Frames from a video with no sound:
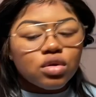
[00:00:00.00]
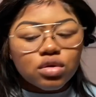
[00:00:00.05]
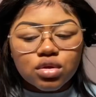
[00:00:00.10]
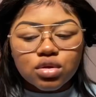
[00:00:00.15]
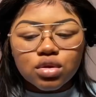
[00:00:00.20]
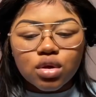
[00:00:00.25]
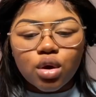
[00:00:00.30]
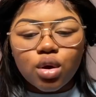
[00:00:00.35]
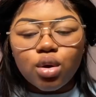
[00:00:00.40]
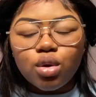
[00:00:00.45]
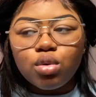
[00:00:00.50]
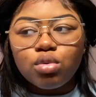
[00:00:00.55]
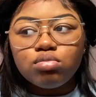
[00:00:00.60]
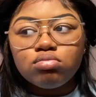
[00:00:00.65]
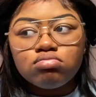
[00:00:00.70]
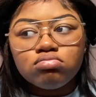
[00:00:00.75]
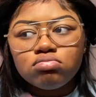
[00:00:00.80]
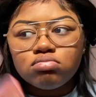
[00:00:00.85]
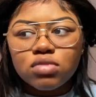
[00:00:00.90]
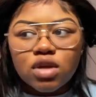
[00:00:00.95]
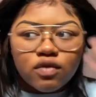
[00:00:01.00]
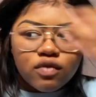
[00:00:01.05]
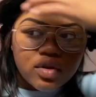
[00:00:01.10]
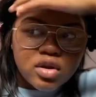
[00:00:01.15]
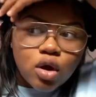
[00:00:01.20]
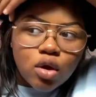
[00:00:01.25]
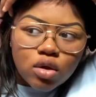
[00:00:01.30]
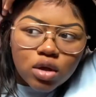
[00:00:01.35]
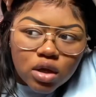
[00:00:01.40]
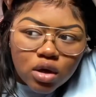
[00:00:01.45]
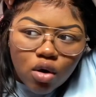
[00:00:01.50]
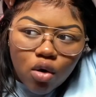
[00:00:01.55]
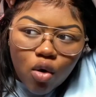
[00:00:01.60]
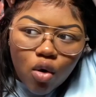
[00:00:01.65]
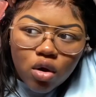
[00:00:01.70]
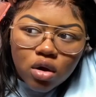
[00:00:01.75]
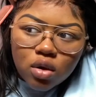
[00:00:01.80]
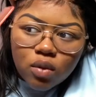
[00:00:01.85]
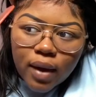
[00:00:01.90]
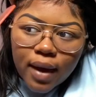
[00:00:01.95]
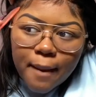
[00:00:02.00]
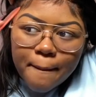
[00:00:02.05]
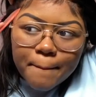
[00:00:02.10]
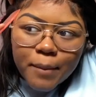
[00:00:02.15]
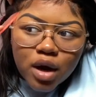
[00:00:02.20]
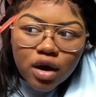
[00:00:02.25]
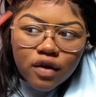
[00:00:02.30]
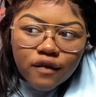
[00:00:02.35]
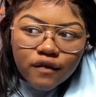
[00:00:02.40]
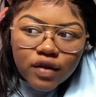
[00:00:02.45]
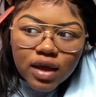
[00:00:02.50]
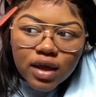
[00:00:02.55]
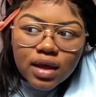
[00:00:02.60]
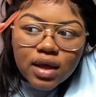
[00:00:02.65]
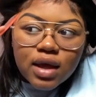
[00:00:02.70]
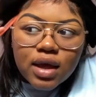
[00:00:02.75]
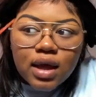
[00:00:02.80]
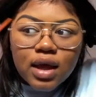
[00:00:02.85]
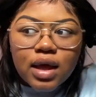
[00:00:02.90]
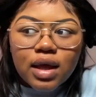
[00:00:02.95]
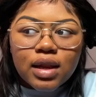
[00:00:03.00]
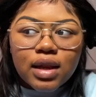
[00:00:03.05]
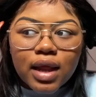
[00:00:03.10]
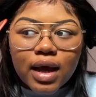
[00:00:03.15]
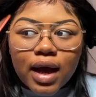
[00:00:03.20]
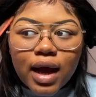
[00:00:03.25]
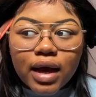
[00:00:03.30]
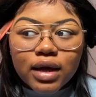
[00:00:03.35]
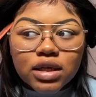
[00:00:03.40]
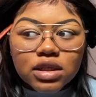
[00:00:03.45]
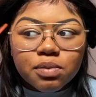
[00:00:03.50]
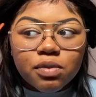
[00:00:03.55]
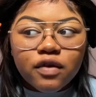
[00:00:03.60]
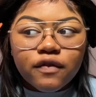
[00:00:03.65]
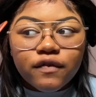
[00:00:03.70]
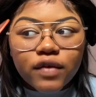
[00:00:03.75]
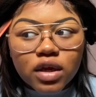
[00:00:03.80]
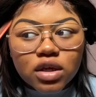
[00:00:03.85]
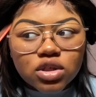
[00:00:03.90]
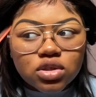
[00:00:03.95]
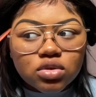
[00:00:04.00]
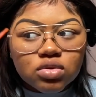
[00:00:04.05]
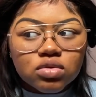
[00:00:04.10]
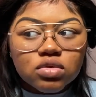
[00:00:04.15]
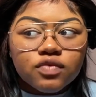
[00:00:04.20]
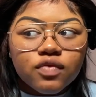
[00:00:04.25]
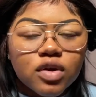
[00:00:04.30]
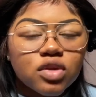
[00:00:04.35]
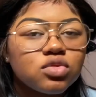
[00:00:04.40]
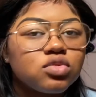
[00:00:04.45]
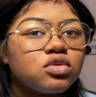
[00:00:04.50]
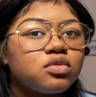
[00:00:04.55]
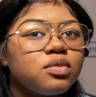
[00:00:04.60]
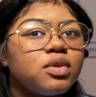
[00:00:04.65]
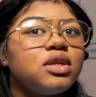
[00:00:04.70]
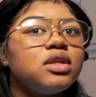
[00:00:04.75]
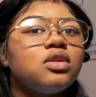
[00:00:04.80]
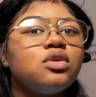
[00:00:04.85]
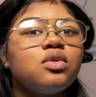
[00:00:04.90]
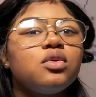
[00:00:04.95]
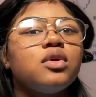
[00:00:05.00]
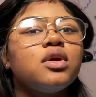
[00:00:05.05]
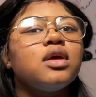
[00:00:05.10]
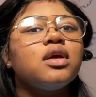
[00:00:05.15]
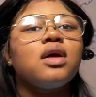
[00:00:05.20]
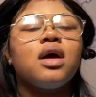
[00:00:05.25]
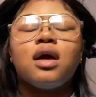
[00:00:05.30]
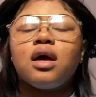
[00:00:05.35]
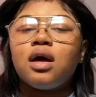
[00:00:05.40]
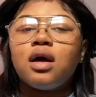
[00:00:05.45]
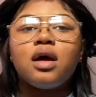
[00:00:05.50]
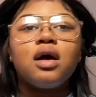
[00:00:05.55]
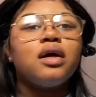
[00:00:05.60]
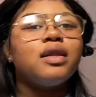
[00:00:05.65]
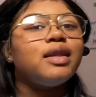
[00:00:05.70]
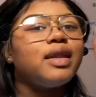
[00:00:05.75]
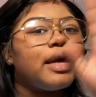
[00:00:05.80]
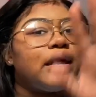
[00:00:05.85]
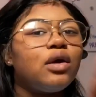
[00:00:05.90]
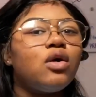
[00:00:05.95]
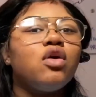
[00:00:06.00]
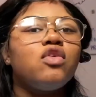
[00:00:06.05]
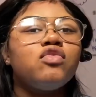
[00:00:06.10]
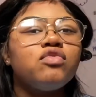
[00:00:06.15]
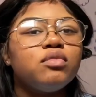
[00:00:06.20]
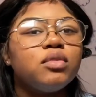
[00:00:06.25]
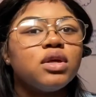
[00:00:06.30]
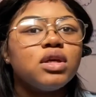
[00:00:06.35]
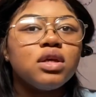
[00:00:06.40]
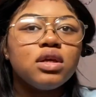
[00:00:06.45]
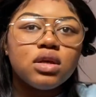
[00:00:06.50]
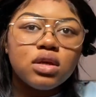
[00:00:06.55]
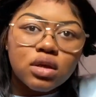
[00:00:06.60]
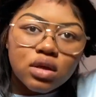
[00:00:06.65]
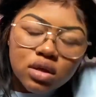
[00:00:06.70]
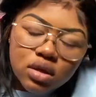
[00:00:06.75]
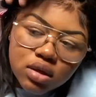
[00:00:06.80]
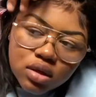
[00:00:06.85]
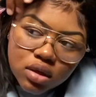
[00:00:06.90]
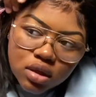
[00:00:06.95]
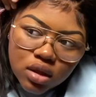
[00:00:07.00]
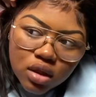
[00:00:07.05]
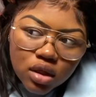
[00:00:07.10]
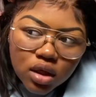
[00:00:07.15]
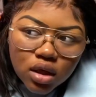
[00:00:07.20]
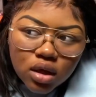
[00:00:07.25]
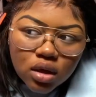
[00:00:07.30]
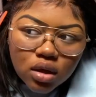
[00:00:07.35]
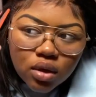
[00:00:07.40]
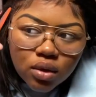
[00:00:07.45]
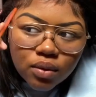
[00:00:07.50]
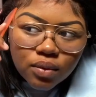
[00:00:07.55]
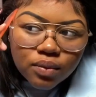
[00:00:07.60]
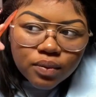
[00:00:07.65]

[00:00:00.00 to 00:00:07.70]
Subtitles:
So if it don't look all the way perfect, like how these professionals frontals be doing, lay off me. Thank you.